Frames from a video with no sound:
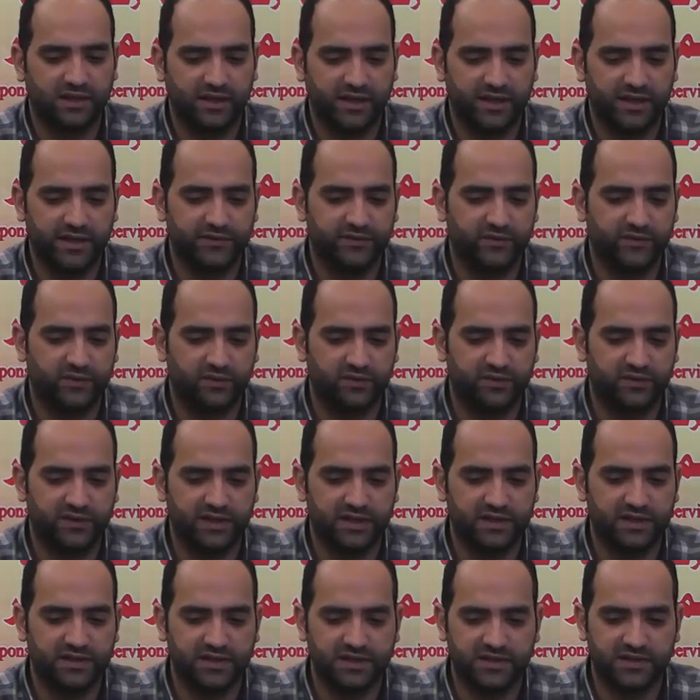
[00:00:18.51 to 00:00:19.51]
He
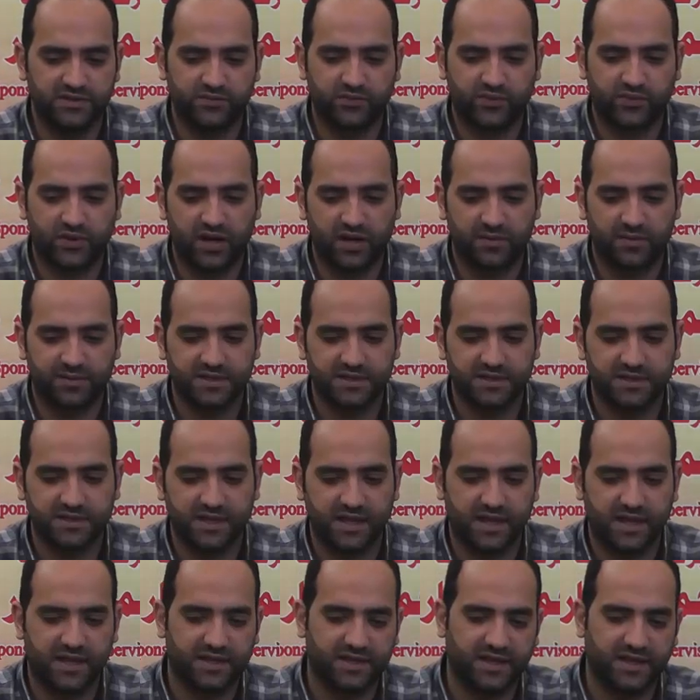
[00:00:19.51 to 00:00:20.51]
fulfilled His promise
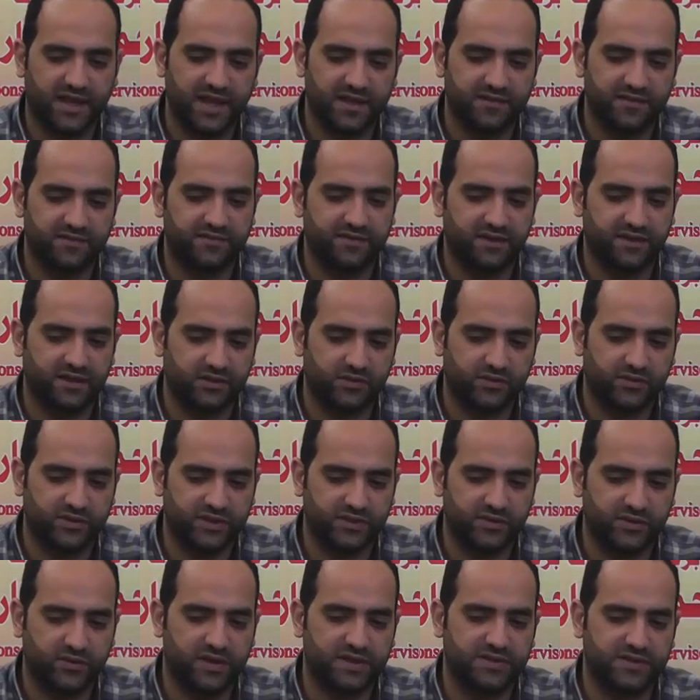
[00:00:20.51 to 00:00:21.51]
and gave victory
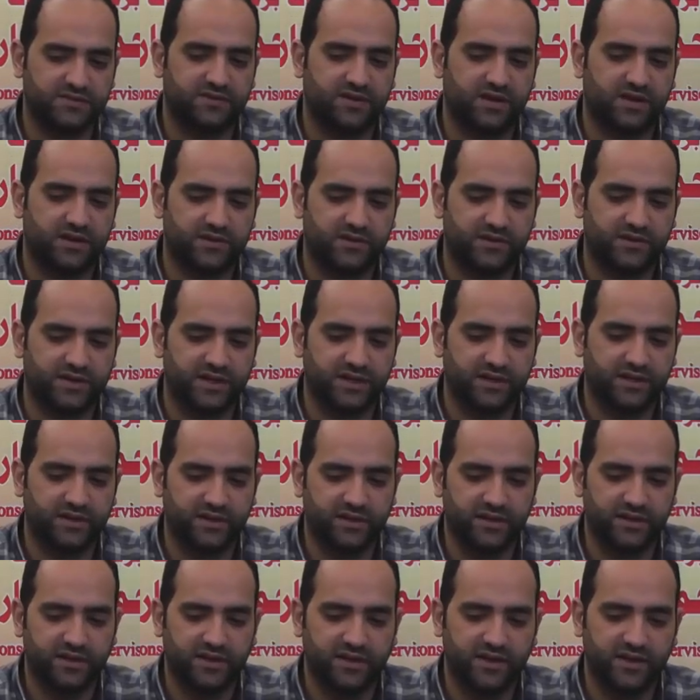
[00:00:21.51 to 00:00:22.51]
to His votary,
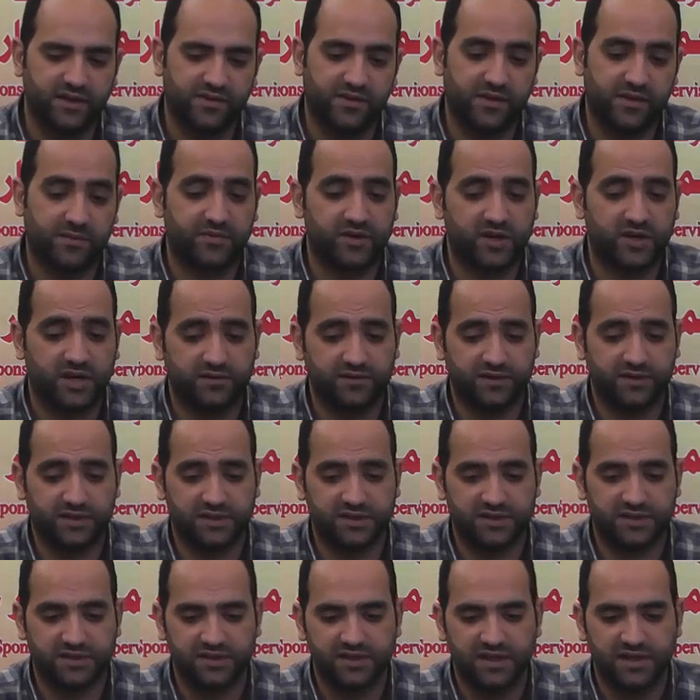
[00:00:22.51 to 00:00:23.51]
the
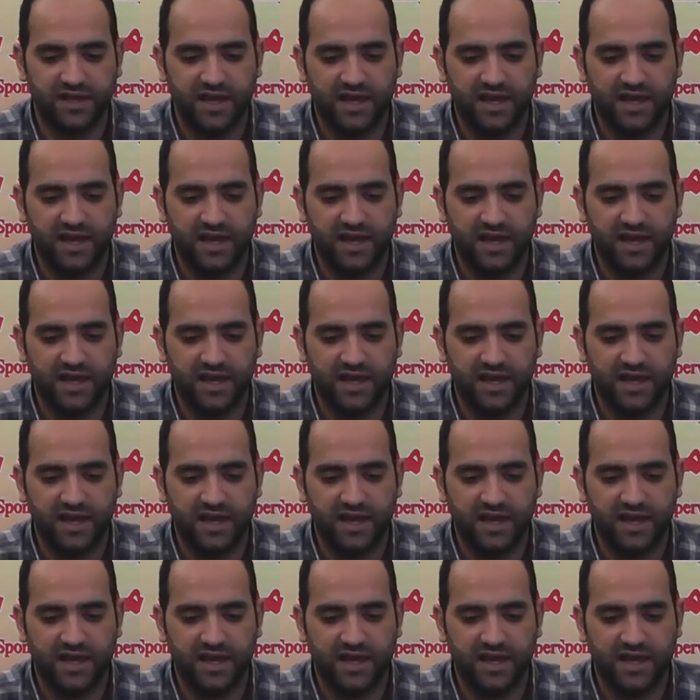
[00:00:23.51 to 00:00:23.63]
Prophet.